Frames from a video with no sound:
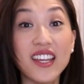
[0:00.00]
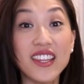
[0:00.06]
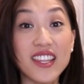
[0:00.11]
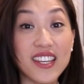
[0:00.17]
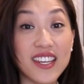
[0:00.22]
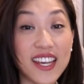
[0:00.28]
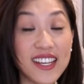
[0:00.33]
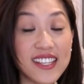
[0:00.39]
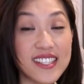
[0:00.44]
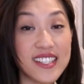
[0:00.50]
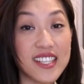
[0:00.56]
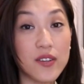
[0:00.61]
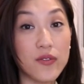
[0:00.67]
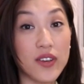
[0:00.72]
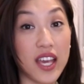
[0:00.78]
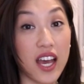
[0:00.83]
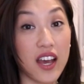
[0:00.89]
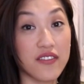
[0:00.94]
The next thing
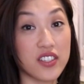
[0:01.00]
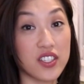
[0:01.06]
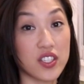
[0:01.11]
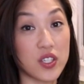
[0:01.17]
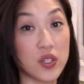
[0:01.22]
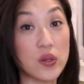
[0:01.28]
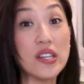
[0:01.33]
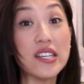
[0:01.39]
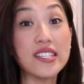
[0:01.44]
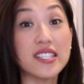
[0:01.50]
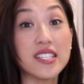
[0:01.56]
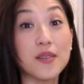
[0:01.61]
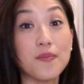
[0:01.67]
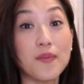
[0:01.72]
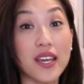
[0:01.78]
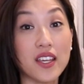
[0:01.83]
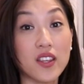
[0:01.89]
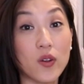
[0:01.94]
we have to do is to
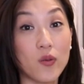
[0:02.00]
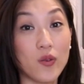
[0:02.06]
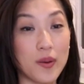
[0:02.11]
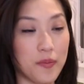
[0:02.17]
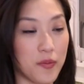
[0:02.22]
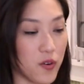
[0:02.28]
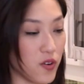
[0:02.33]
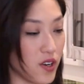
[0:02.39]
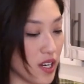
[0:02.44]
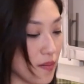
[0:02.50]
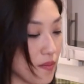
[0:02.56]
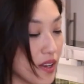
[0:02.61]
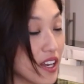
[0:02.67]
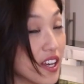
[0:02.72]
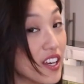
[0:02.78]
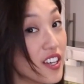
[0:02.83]
make the whipped cream.